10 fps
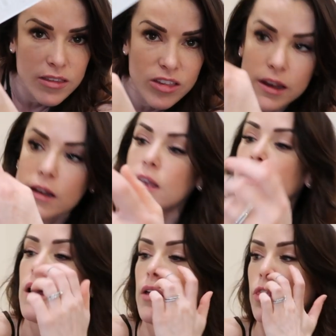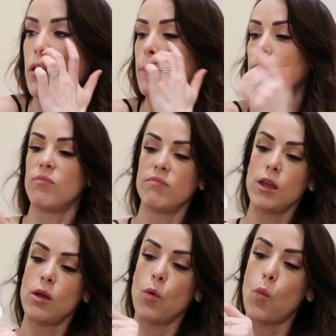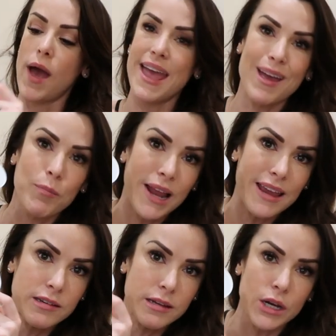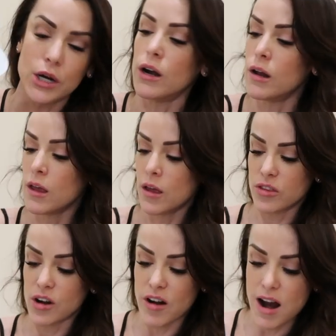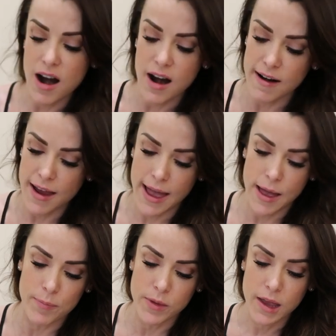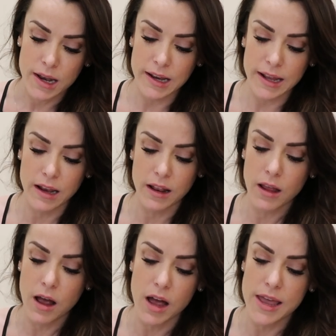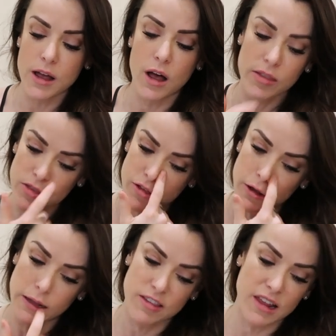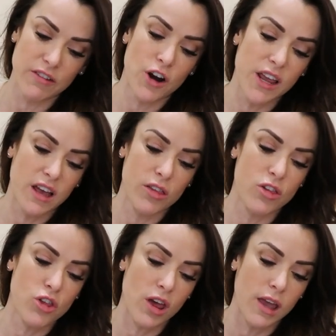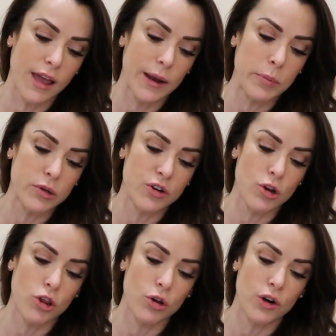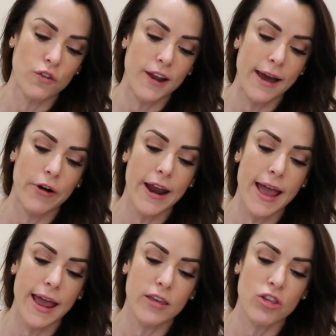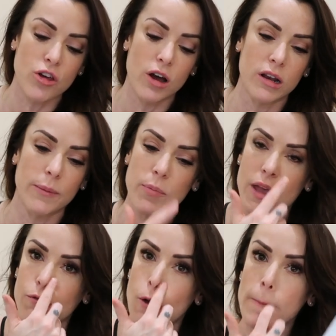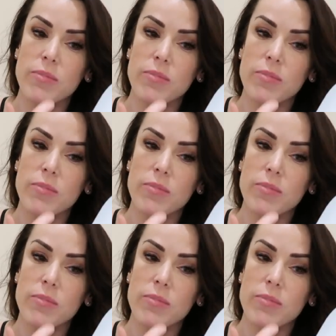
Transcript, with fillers: it's kind of like on the weighing plate here, there are um, little icons, so little silver icons, chicken, butter, sugar, flour, eggs, chocolate, beef.